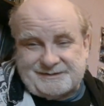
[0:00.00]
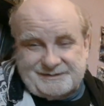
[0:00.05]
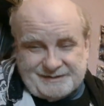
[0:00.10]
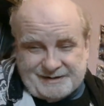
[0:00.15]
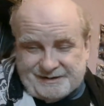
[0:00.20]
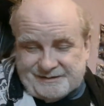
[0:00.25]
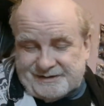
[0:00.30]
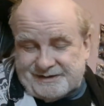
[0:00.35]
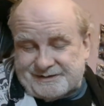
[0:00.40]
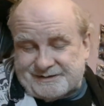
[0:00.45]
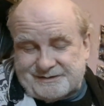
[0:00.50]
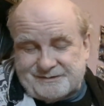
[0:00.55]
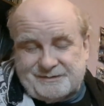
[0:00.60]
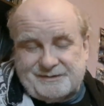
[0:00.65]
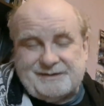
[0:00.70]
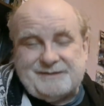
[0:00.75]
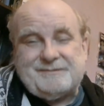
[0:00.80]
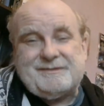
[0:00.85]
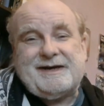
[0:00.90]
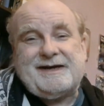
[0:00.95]
That's the
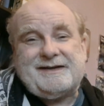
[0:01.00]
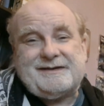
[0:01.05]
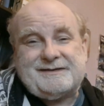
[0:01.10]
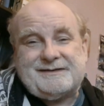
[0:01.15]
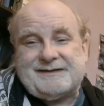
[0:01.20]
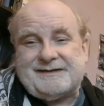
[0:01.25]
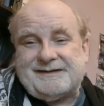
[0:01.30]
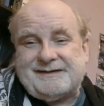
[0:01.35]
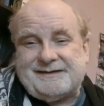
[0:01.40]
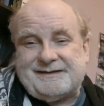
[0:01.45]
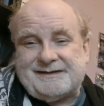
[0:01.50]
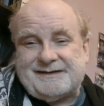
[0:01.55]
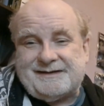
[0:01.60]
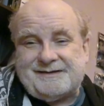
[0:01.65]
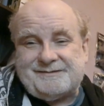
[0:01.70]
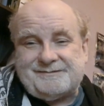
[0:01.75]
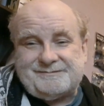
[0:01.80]
one about the